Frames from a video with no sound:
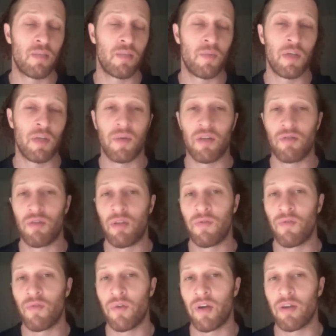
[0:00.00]
I spend about 3
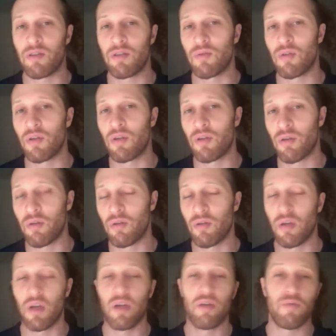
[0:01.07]
to 4 hours with her.
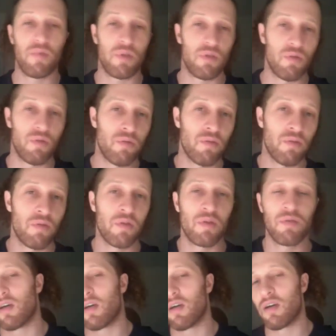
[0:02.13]
We talk.
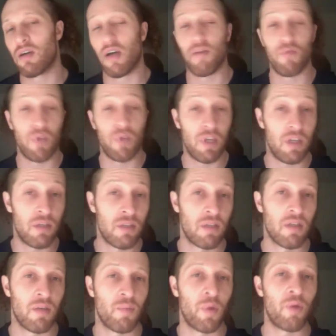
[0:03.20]
I read
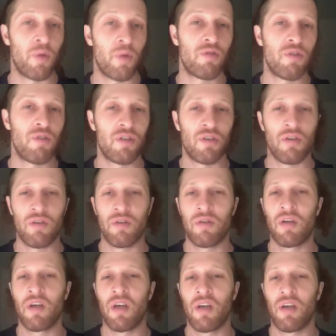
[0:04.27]
poetry to
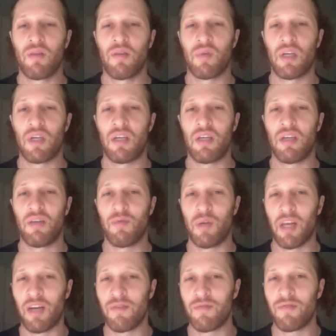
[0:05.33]
her. We
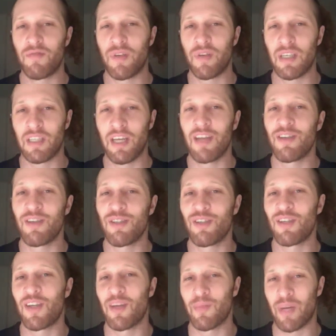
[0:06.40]
love
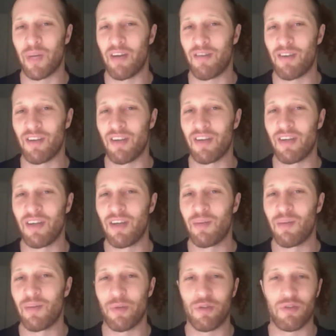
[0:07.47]
Tennyson and Byron
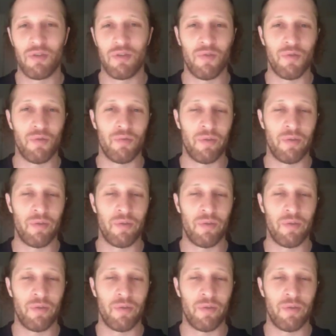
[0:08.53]
most of all.